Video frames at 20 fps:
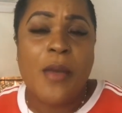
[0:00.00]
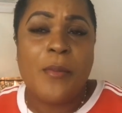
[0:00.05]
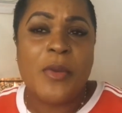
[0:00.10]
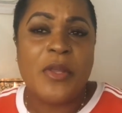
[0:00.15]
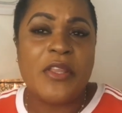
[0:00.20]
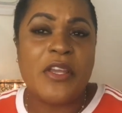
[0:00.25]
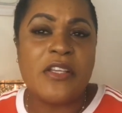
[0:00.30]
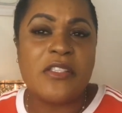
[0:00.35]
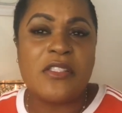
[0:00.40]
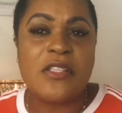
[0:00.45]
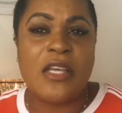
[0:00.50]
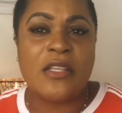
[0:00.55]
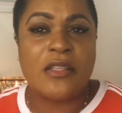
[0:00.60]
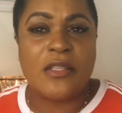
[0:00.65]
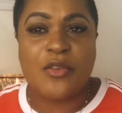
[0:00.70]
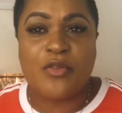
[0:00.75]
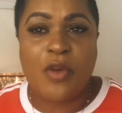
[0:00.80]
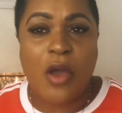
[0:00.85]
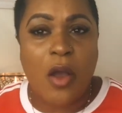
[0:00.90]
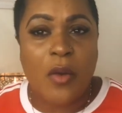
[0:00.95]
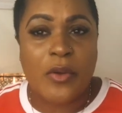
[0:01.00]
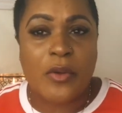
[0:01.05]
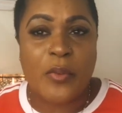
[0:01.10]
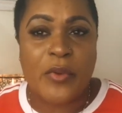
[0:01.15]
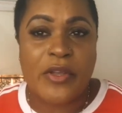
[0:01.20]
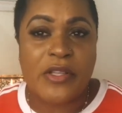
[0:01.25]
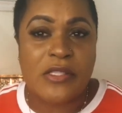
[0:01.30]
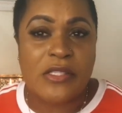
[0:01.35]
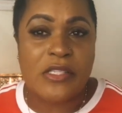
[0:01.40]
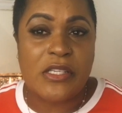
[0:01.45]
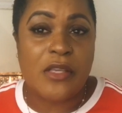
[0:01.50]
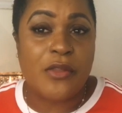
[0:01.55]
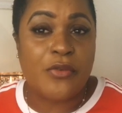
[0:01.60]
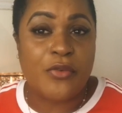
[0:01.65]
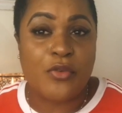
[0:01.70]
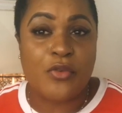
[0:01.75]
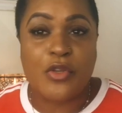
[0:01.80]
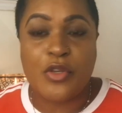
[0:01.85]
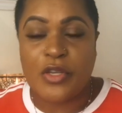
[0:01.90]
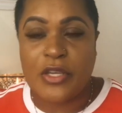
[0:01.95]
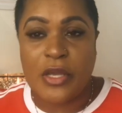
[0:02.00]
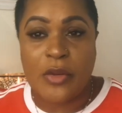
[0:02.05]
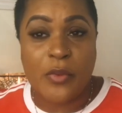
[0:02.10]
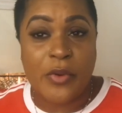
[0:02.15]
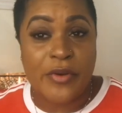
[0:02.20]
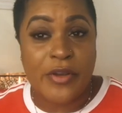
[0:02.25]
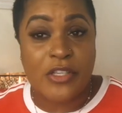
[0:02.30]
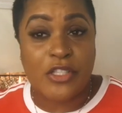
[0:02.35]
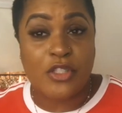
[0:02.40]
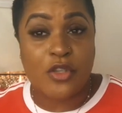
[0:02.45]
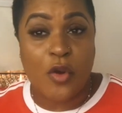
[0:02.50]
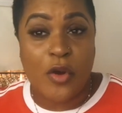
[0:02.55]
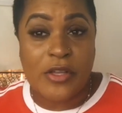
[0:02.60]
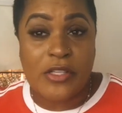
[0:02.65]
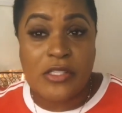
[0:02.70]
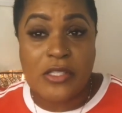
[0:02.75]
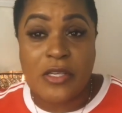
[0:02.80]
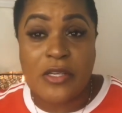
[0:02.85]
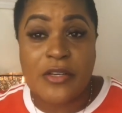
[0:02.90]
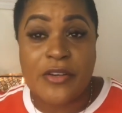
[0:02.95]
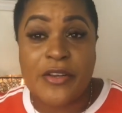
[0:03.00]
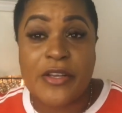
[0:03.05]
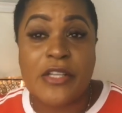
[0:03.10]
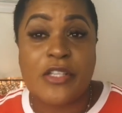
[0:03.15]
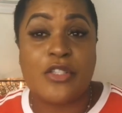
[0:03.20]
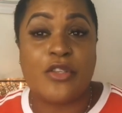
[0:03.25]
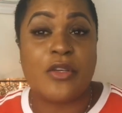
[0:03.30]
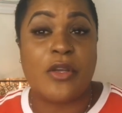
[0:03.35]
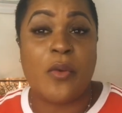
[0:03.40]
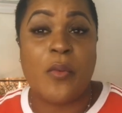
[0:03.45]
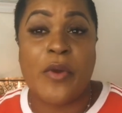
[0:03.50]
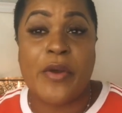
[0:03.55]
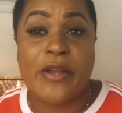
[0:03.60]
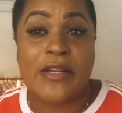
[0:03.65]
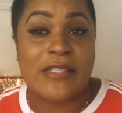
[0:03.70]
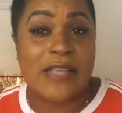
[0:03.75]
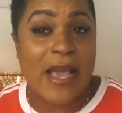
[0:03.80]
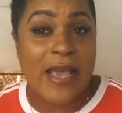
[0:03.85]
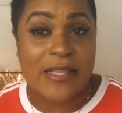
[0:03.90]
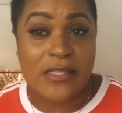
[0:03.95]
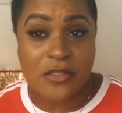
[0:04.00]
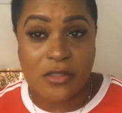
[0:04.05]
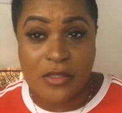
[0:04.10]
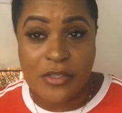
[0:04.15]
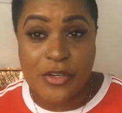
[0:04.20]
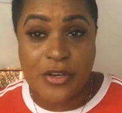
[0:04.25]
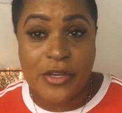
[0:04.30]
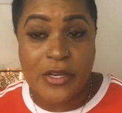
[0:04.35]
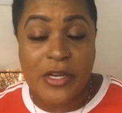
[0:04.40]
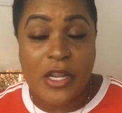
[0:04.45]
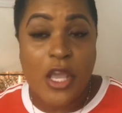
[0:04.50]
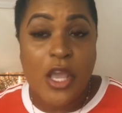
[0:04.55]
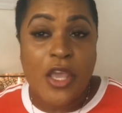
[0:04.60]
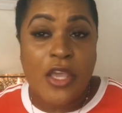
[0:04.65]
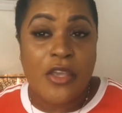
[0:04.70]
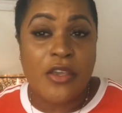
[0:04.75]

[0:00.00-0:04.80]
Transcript: but there's nothing wrong with wearing see-through you can wear a shorts under it you can wear a tights under it